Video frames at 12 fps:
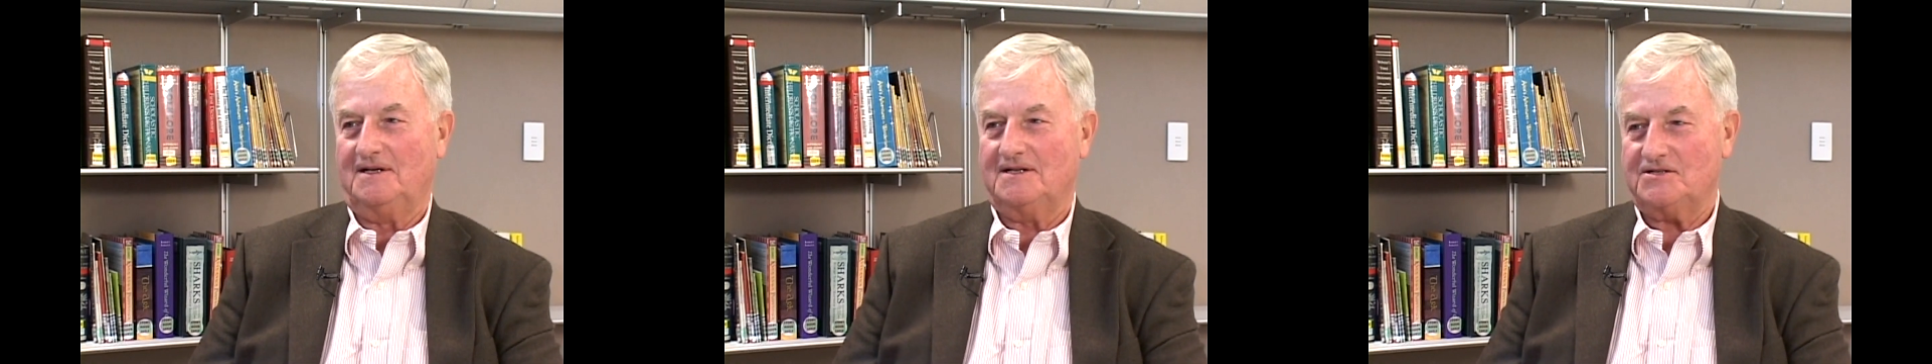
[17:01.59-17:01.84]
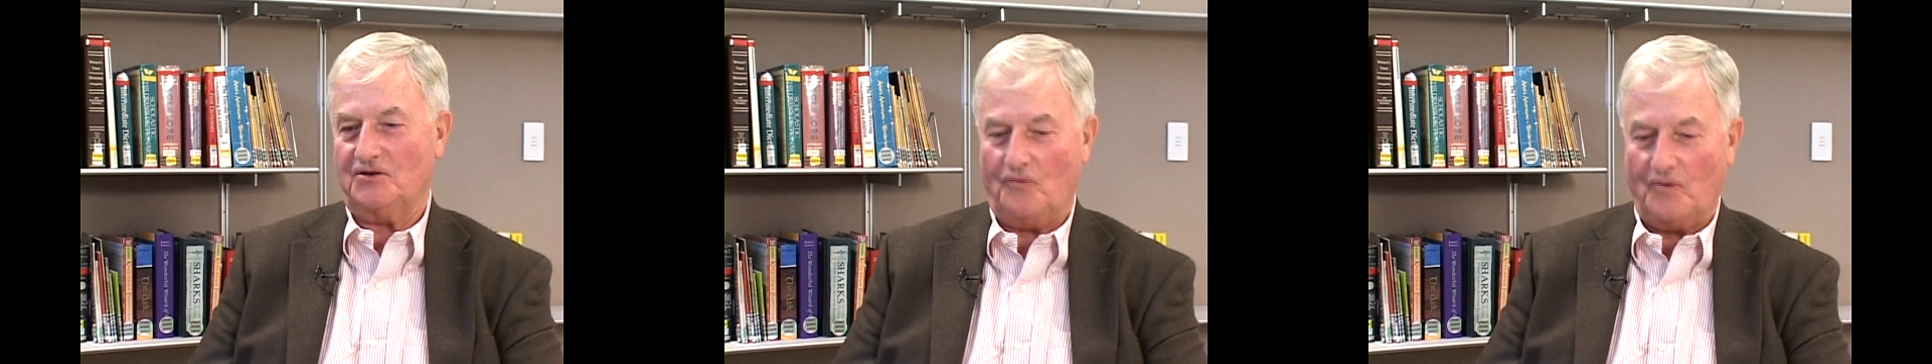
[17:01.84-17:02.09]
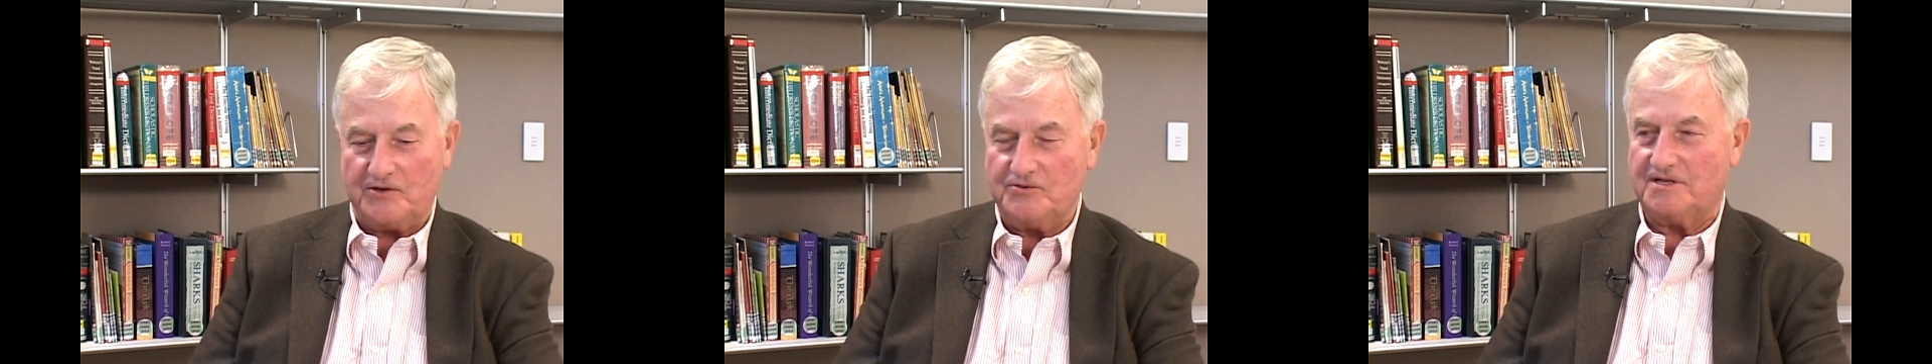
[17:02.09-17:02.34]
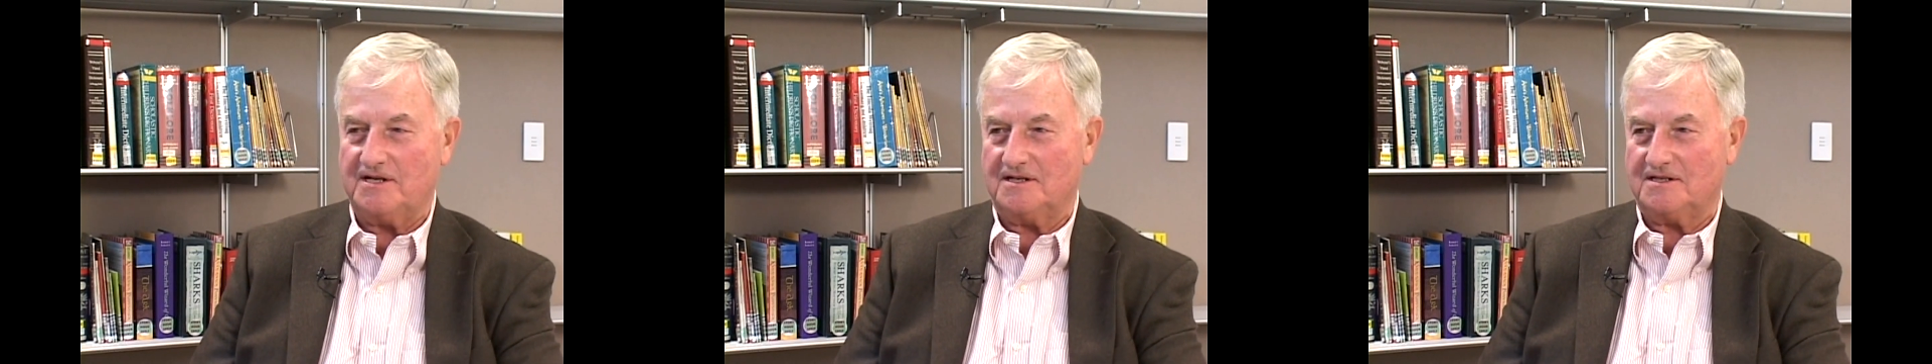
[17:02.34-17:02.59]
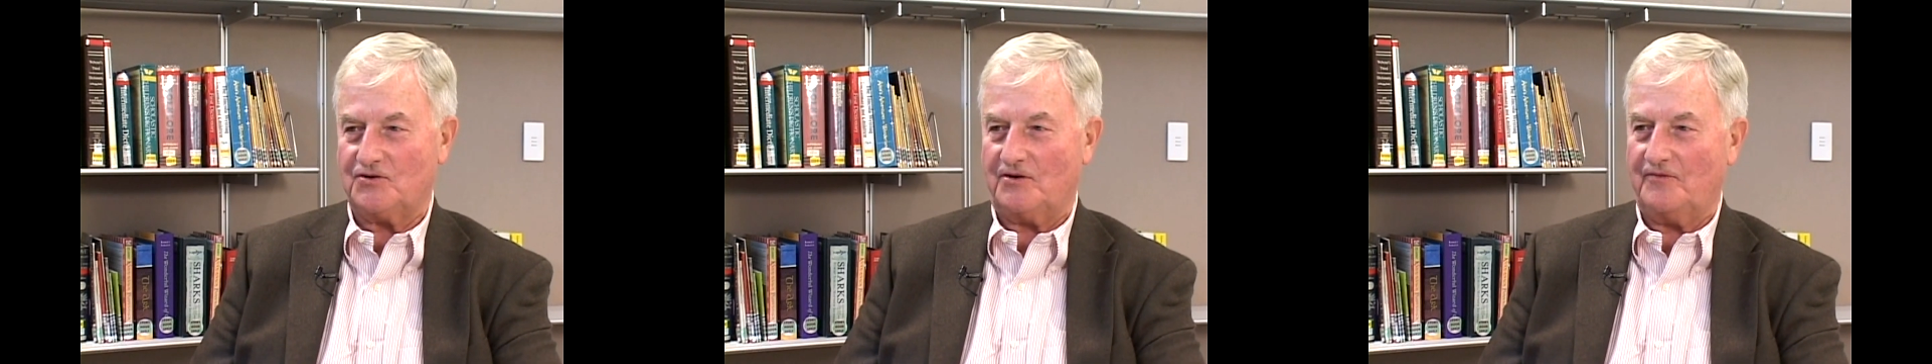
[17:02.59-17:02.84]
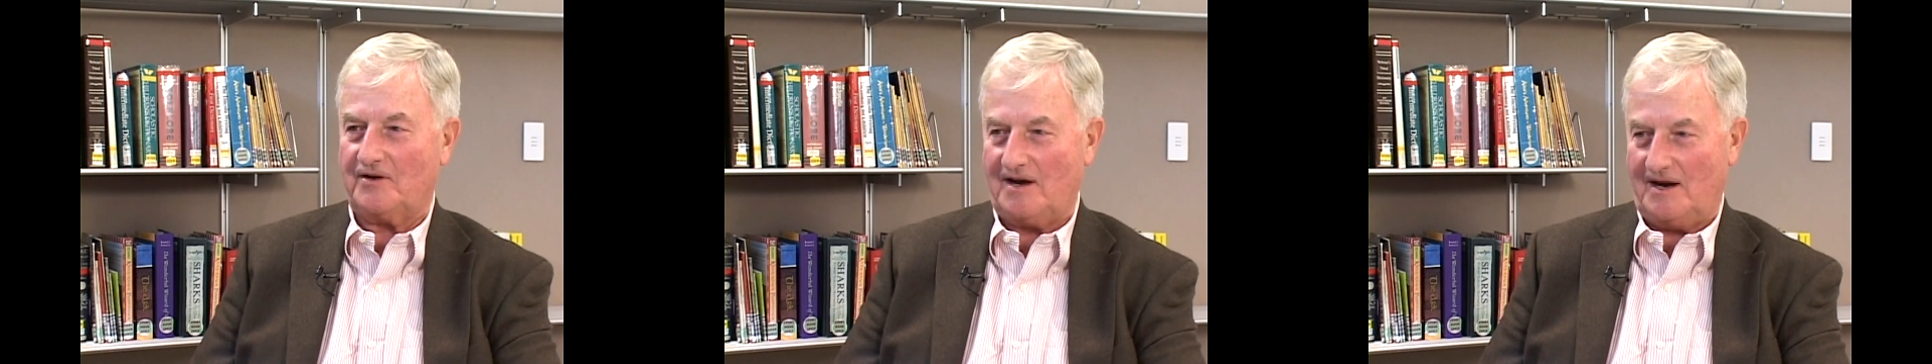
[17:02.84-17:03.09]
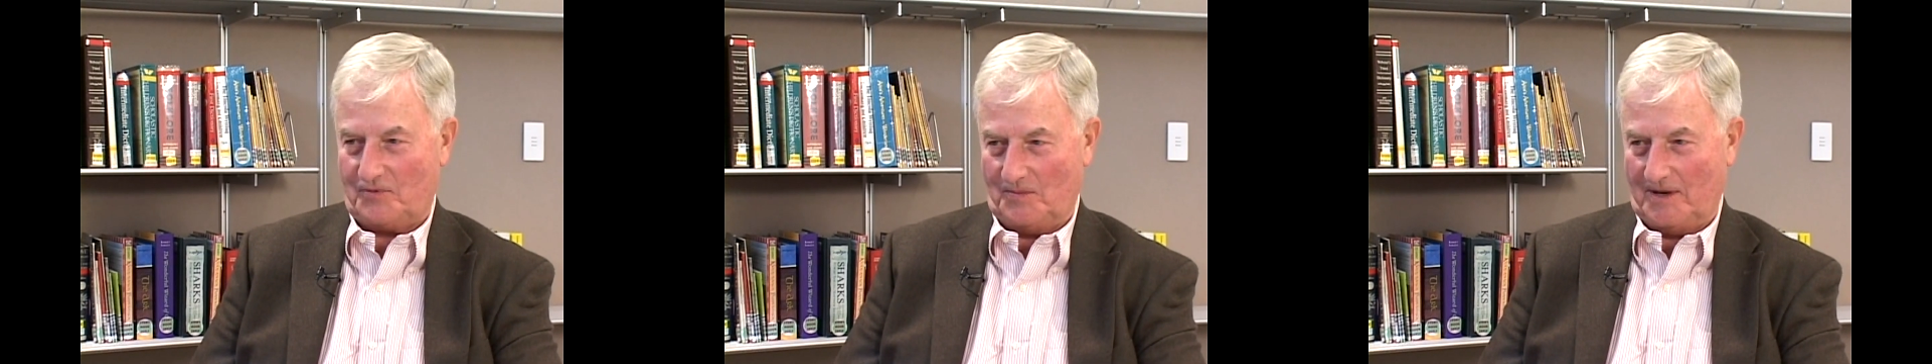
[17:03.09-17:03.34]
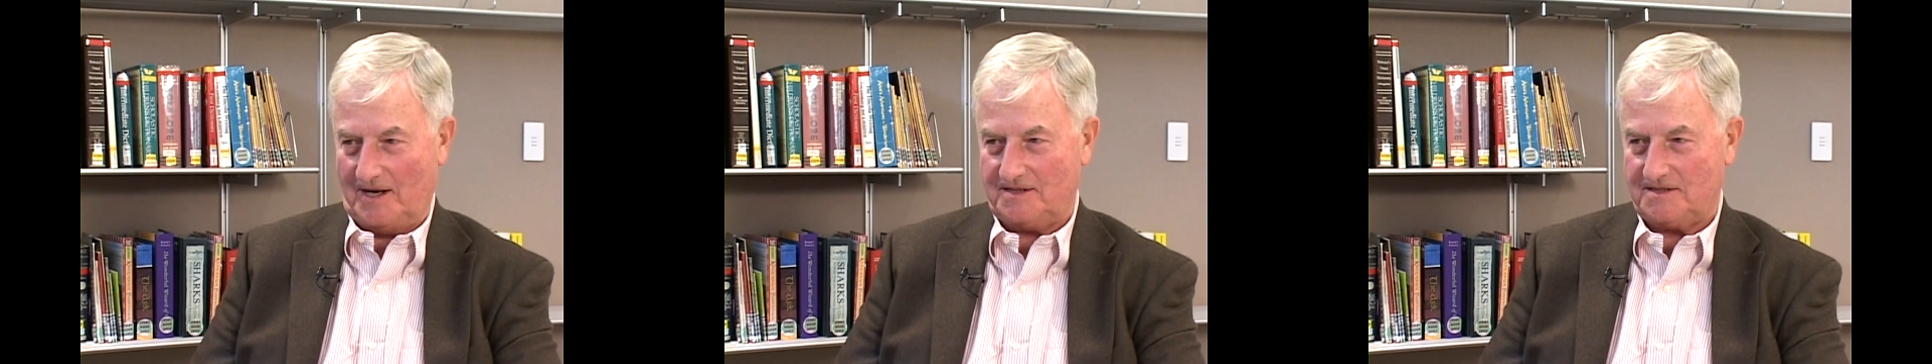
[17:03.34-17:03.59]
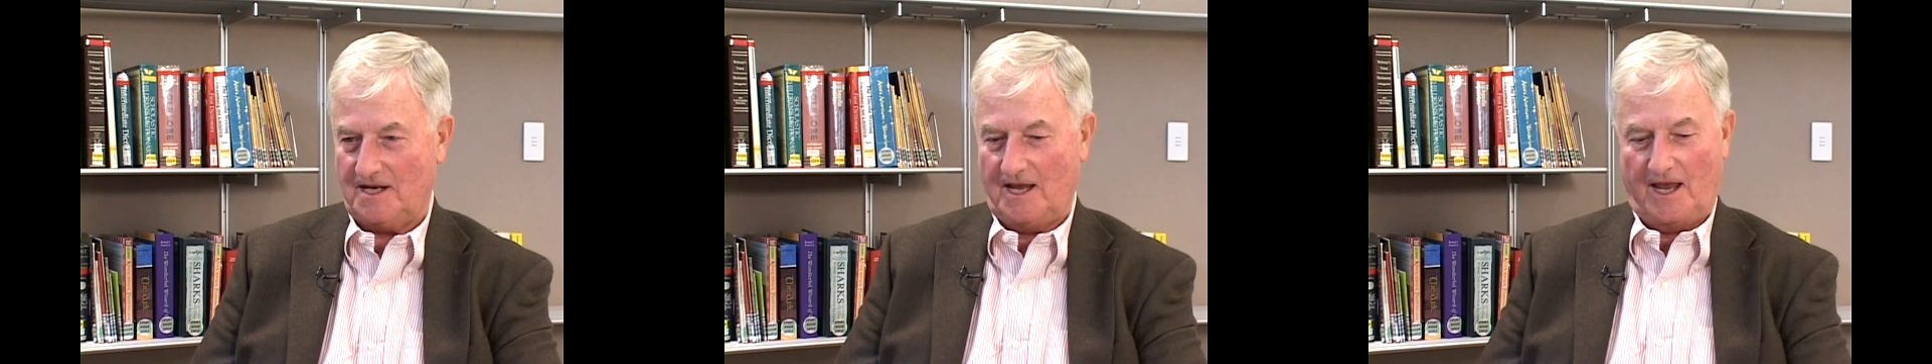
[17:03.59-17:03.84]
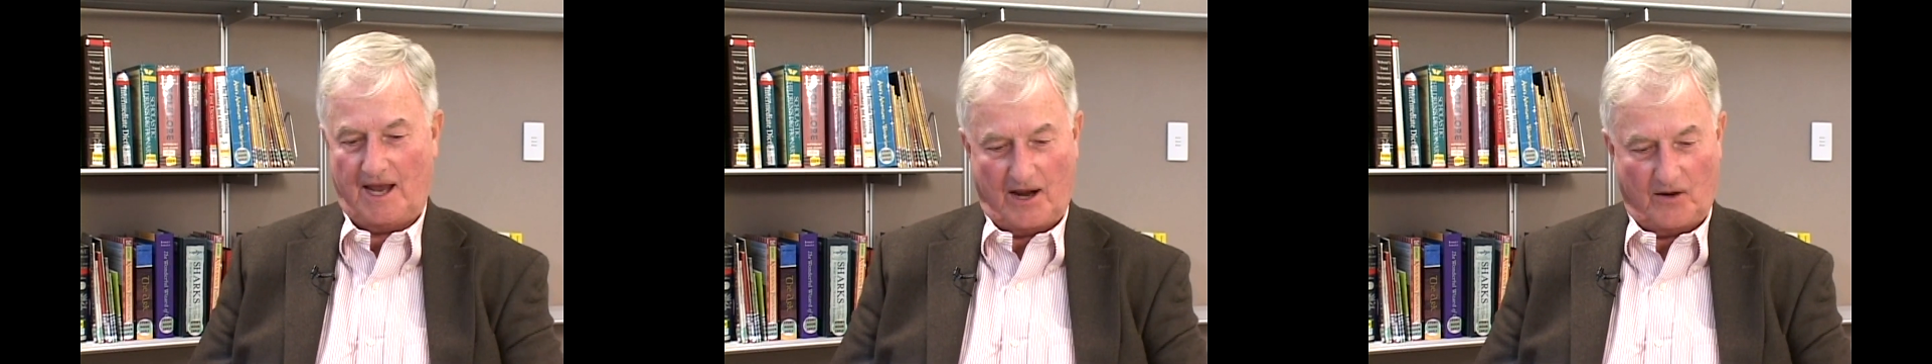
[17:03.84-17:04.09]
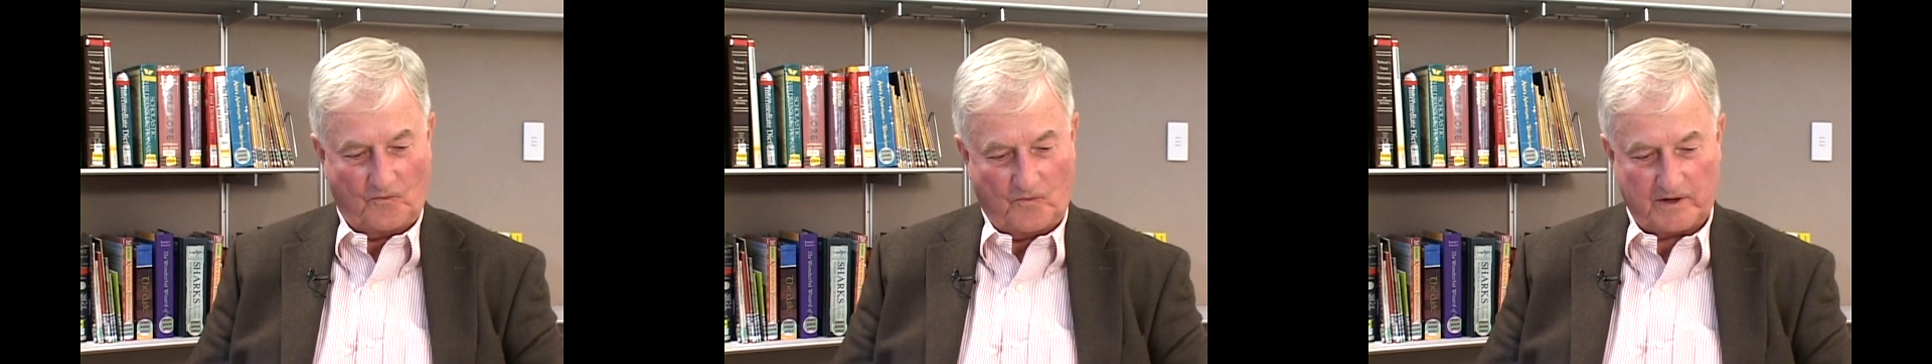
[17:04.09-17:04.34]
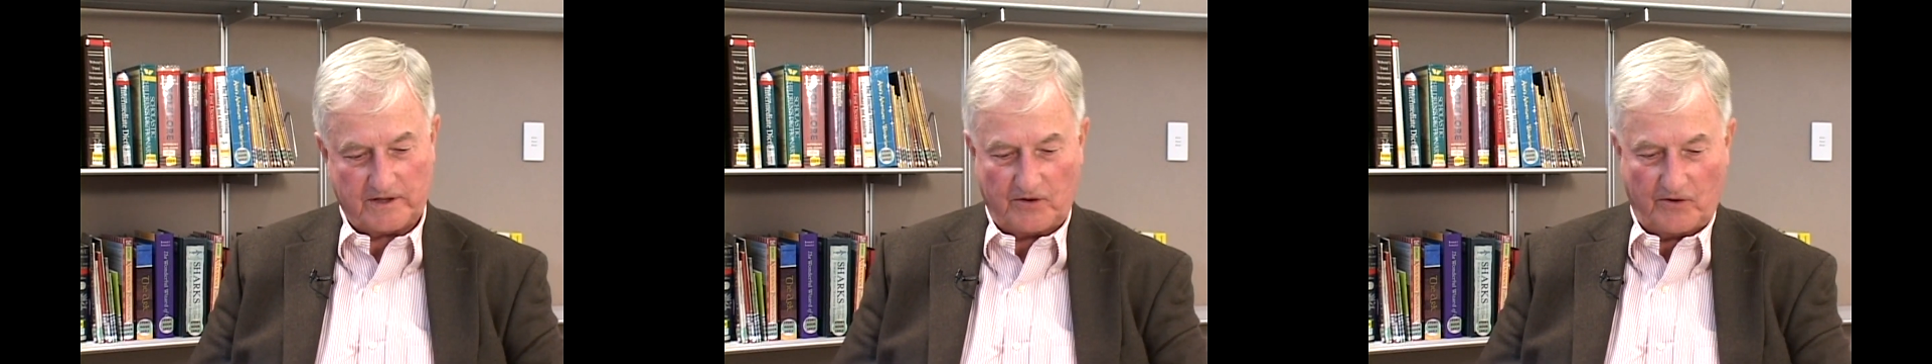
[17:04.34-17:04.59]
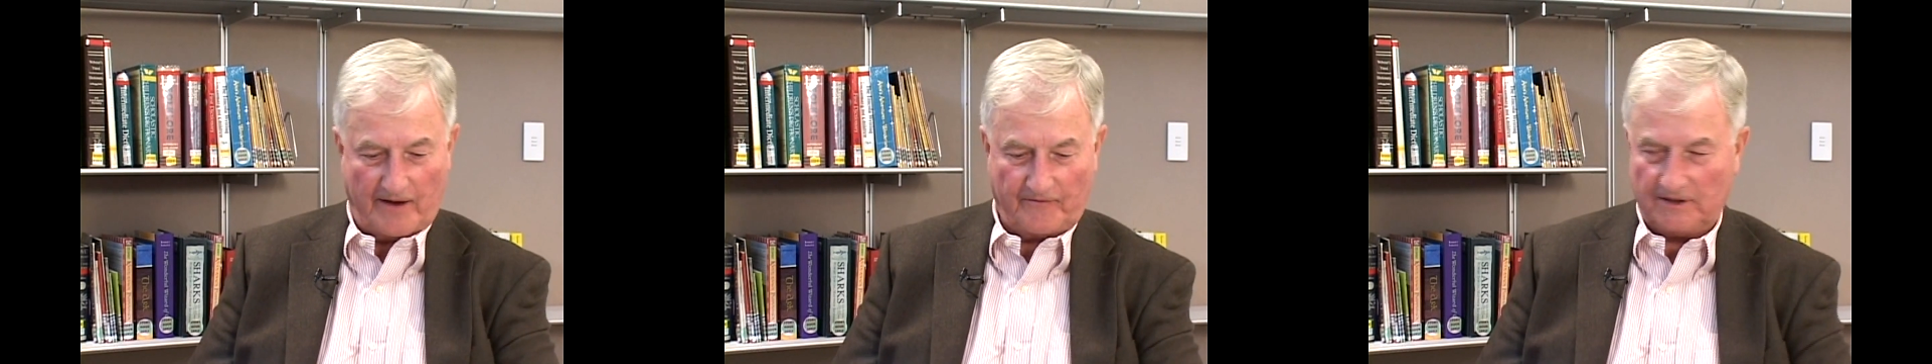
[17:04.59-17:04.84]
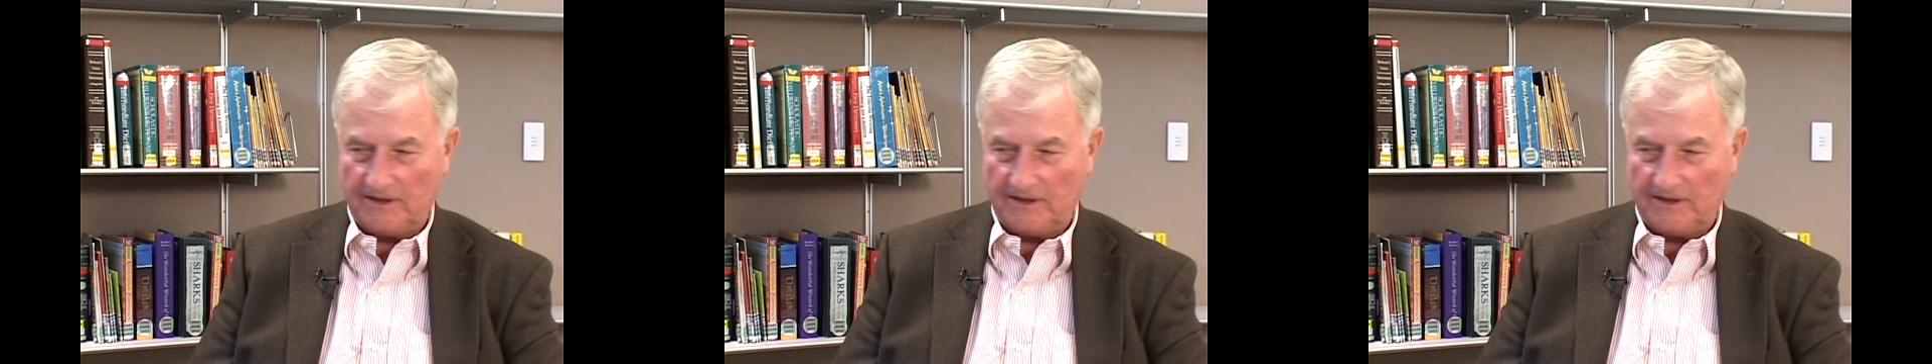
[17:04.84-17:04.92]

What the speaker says: So what you see is sort of a compromise, and what you have a